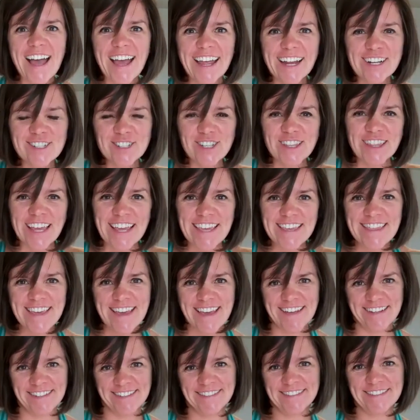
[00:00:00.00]
I actually like
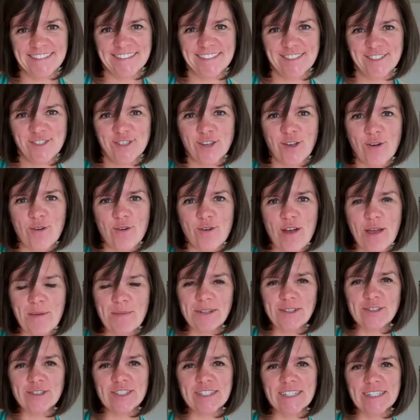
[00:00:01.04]
that. So
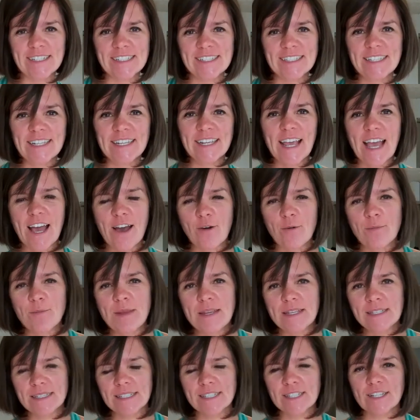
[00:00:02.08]
I'm interested to see how
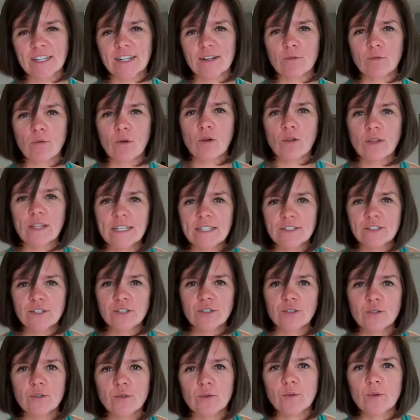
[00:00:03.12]
Beast is going to roll
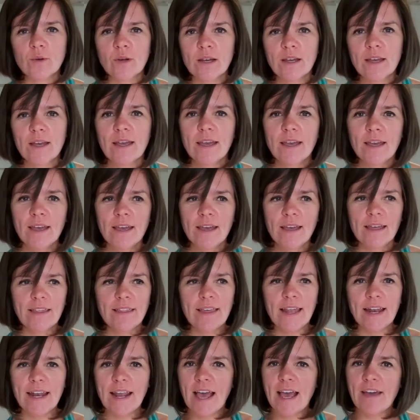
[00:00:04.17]
into
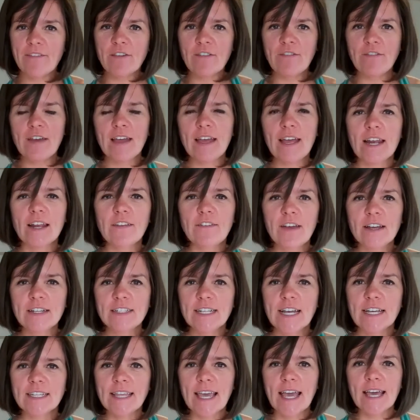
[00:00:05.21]
and have an
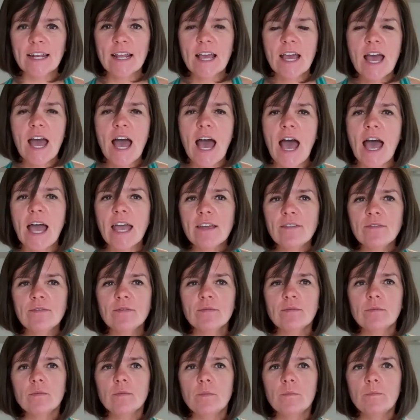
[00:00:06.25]
effect on that. I
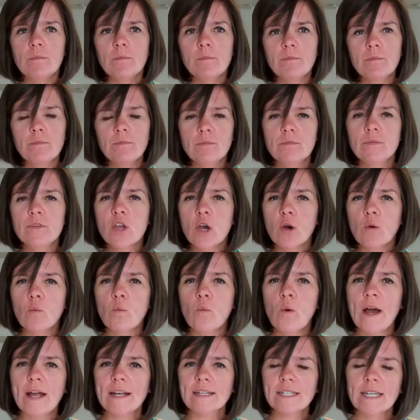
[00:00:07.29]
don't
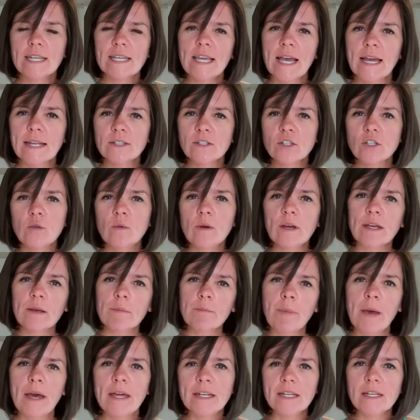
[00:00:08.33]
want to get to a
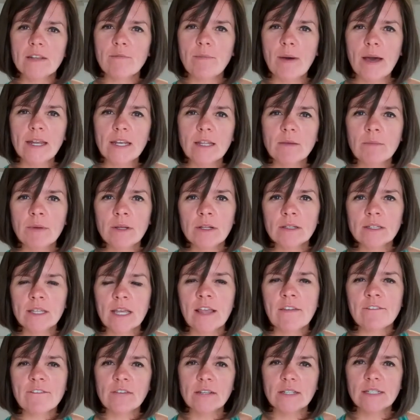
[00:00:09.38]
competitive
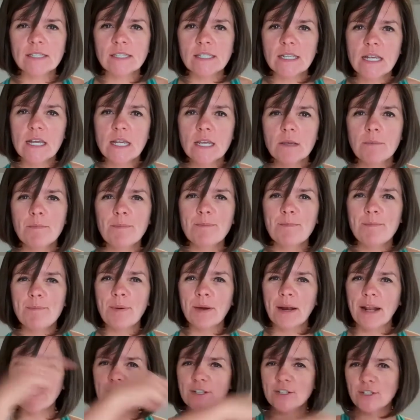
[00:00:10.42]
bodybuilding physique,
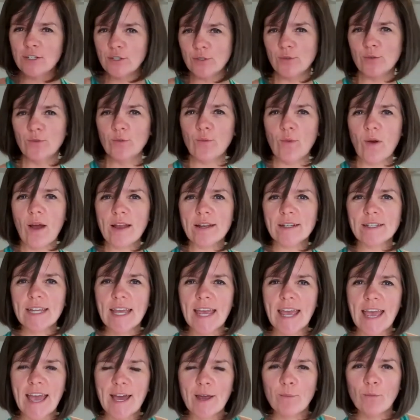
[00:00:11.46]
but I do want
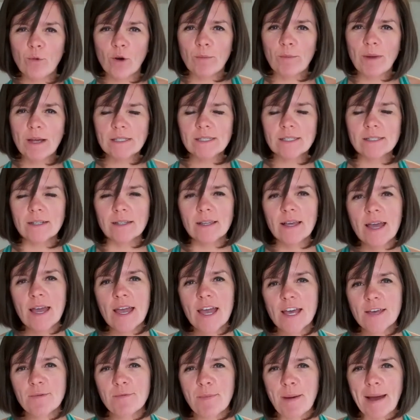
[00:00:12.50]
to add more muscle.
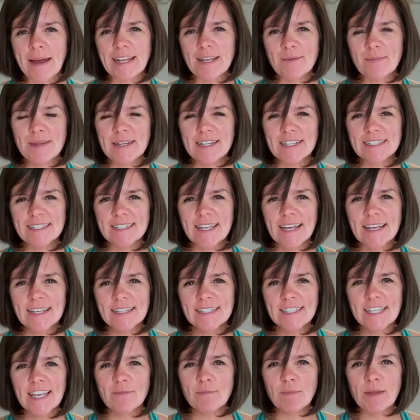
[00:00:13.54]
Body Beast
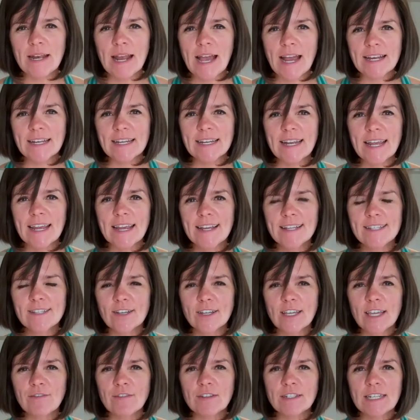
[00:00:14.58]
says, give me ninety days,
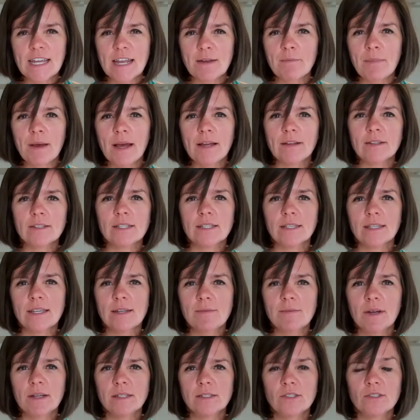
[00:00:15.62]
I'll give you ten pounds of
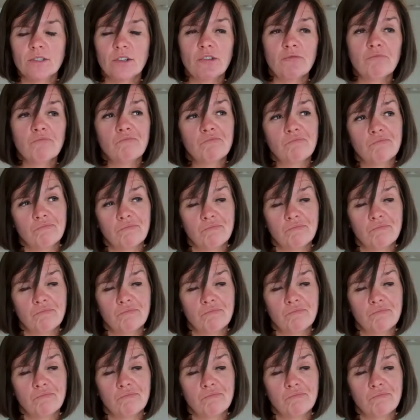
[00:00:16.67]
lean muscle.